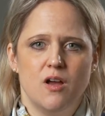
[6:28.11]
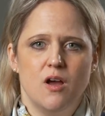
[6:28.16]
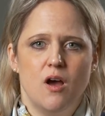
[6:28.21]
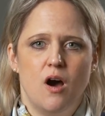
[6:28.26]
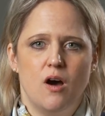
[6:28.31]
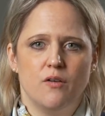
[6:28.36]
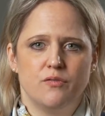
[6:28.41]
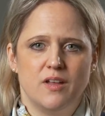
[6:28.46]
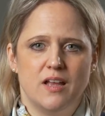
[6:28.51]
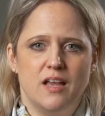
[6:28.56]

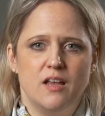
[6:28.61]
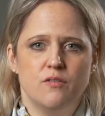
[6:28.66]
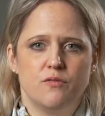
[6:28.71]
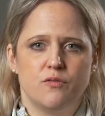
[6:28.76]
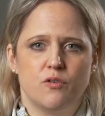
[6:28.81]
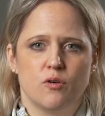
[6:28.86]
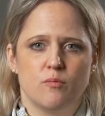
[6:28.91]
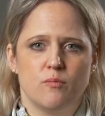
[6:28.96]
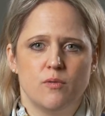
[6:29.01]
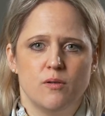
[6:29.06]
of the
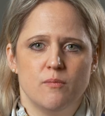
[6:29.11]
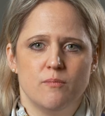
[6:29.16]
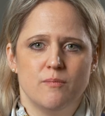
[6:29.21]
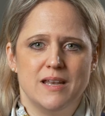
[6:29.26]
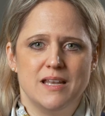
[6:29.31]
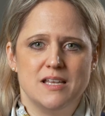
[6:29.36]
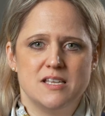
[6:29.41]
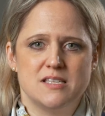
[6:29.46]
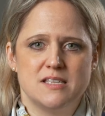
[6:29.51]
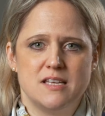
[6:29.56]
informal
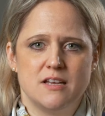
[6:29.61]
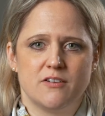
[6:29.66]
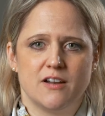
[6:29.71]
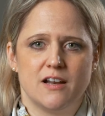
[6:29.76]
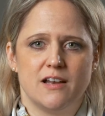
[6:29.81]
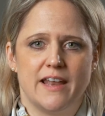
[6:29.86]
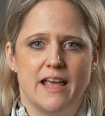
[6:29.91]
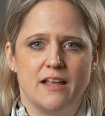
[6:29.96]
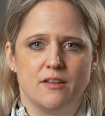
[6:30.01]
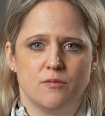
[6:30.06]

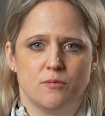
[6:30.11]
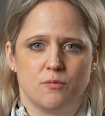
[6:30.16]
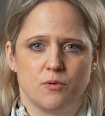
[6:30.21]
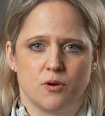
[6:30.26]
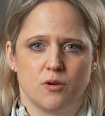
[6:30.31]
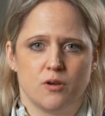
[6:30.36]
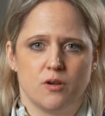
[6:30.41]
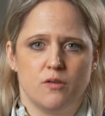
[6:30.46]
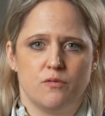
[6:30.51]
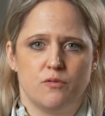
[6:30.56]
ministerial
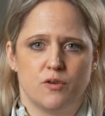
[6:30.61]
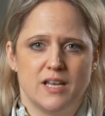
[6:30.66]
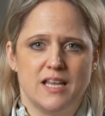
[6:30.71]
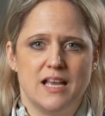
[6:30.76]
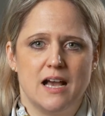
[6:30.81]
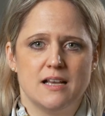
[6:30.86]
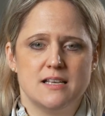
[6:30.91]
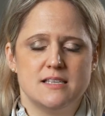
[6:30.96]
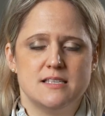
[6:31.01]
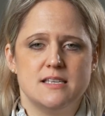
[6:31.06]
network for the
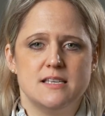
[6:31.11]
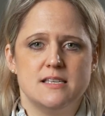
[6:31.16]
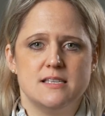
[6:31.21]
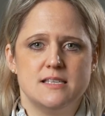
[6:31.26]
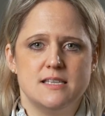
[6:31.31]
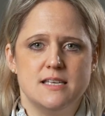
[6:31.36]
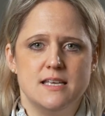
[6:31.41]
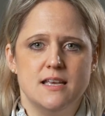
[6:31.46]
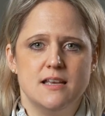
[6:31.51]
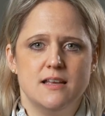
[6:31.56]

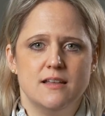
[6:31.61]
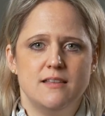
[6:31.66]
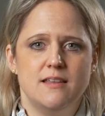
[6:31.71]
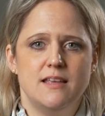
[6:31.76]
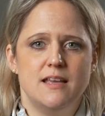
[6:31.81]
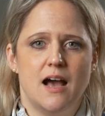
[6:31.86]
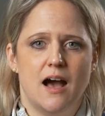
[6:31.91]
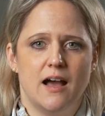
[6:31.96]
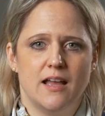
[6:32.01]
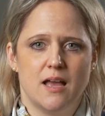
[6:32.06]
ICC, the
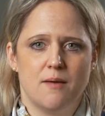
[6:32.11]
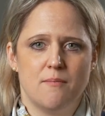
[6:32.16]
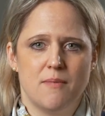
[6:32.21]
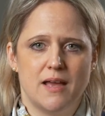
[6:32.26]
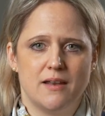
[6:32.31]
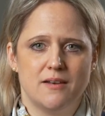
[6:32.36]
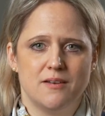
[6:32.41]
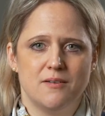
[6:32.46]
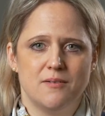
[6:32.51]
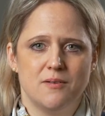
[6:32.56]

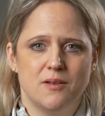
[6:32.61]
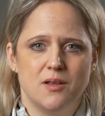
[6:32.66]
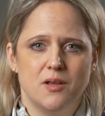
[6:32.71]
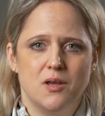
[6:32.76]
IMN,